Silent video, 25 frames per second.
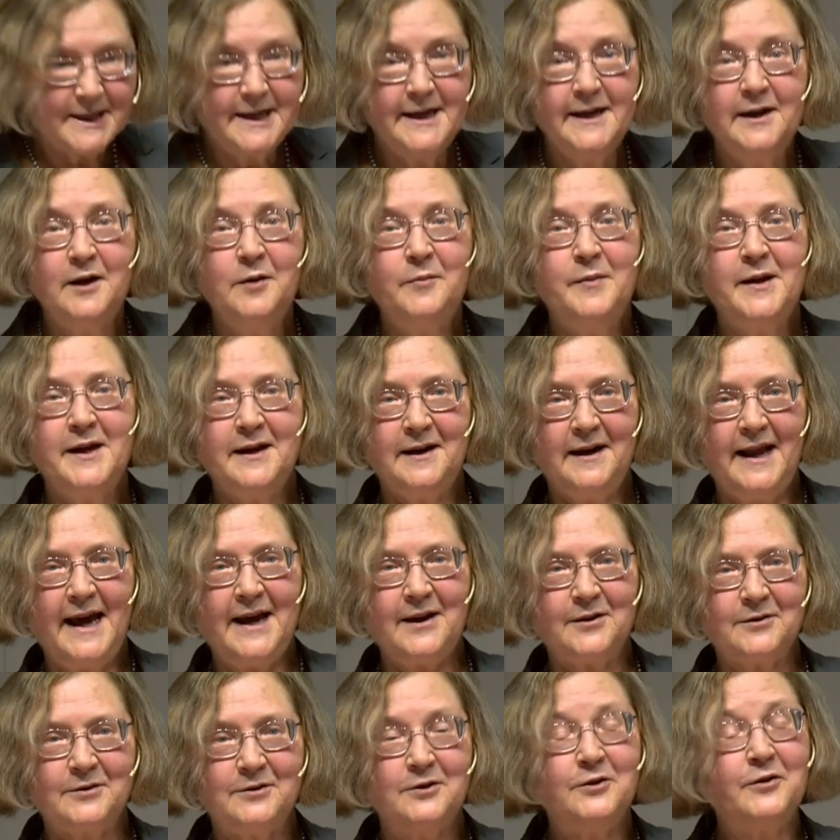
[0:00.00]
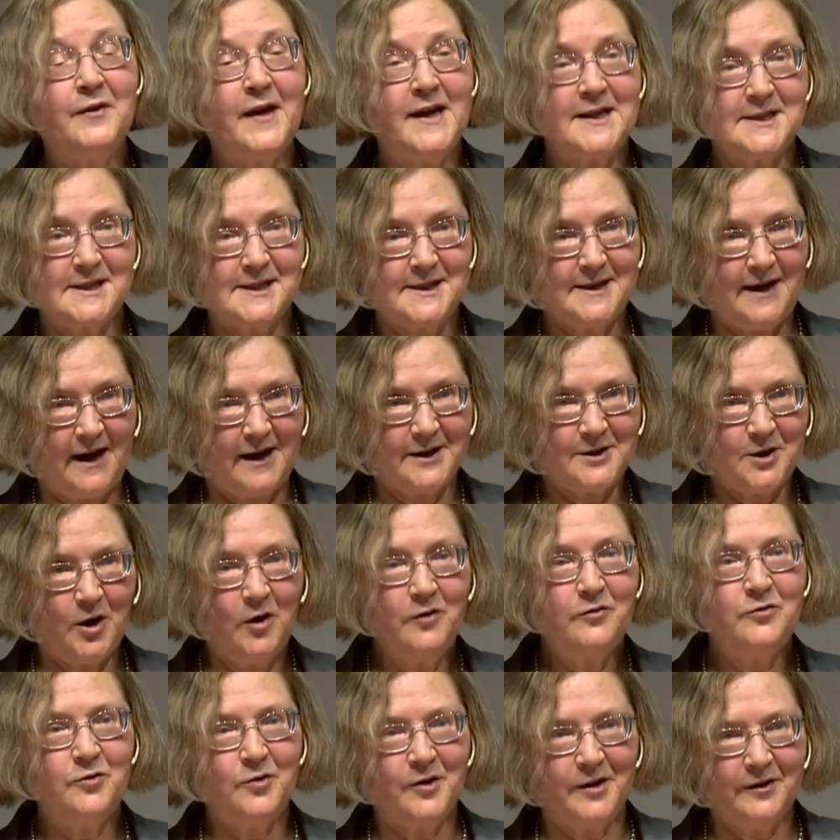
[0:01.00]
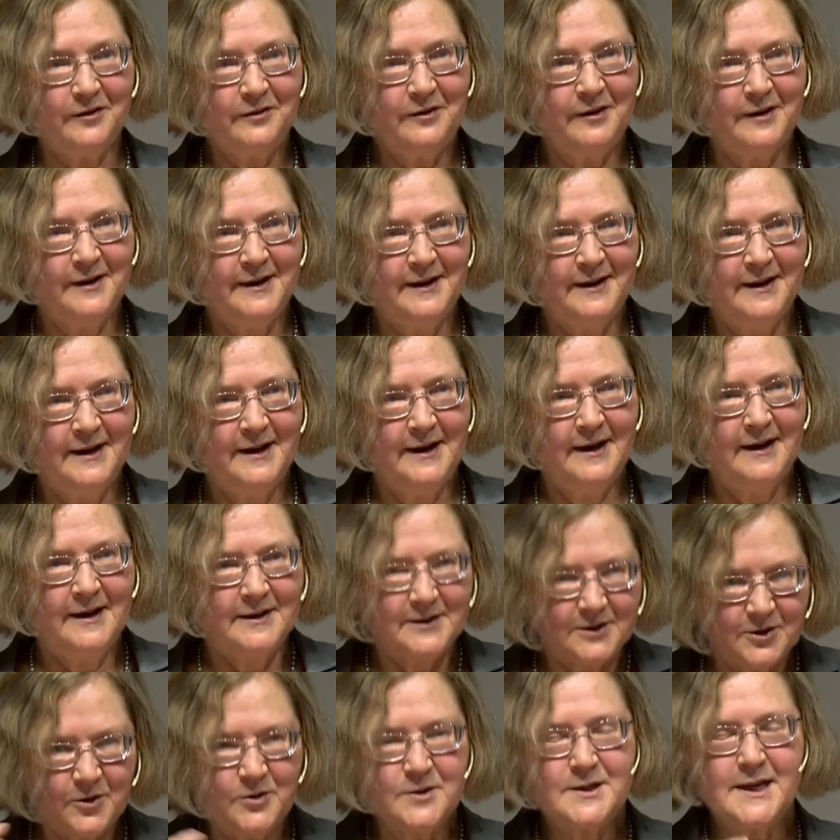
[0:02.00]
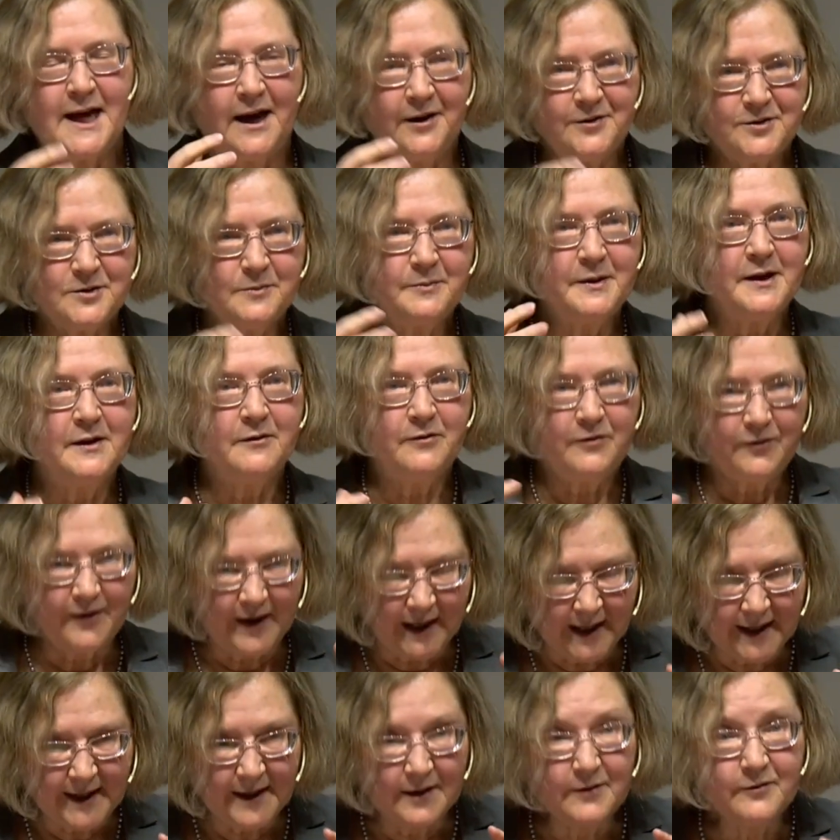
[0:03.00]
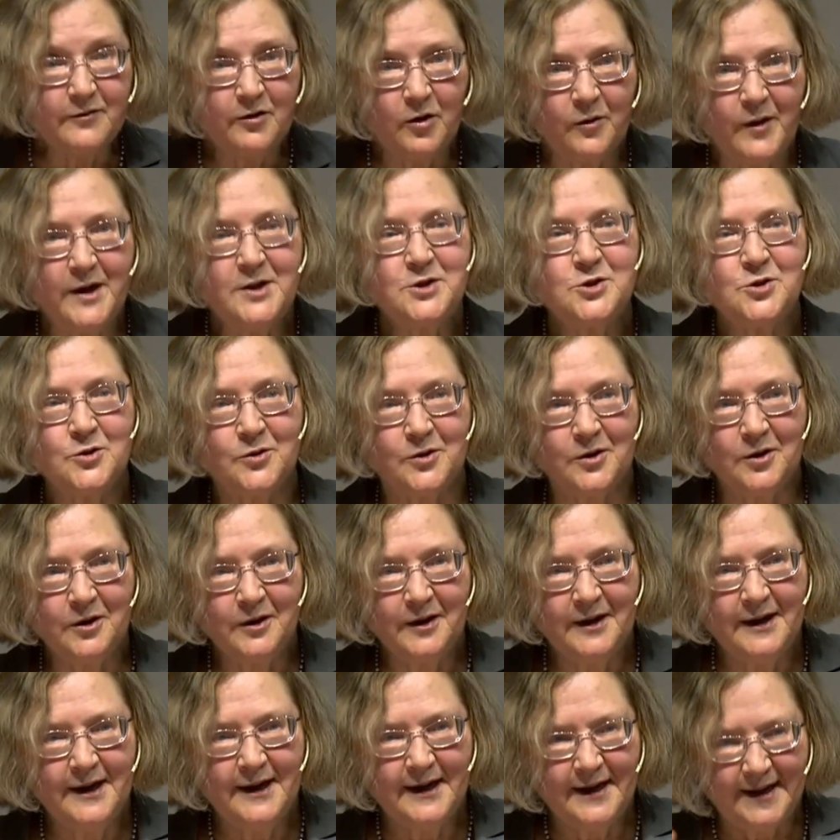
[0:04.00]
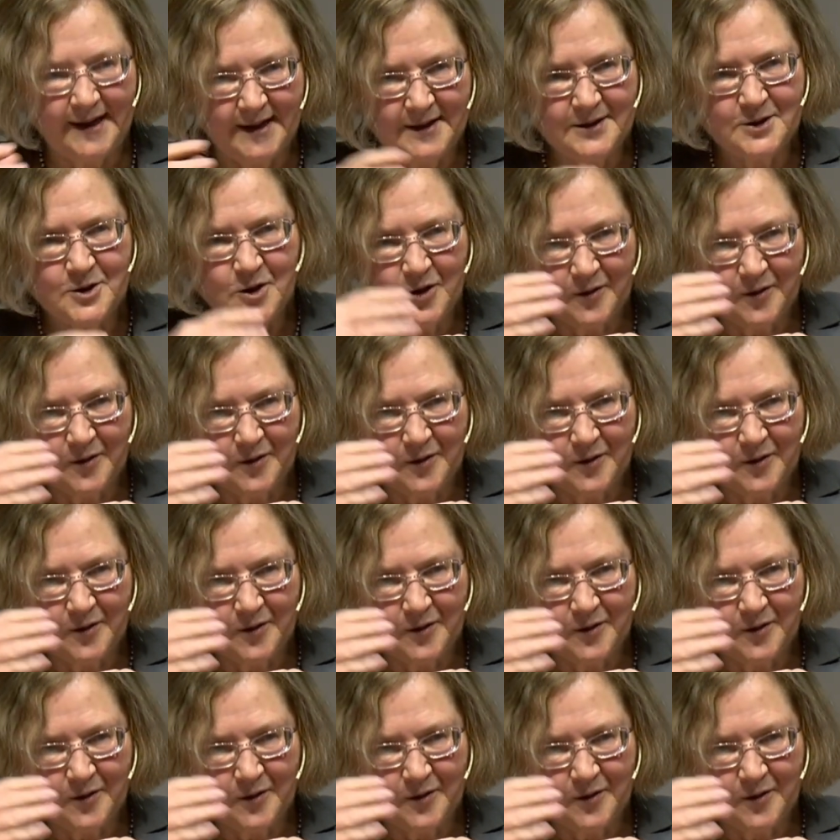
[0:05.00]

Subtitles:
telomere length that they start off with turns out to be fairly influential in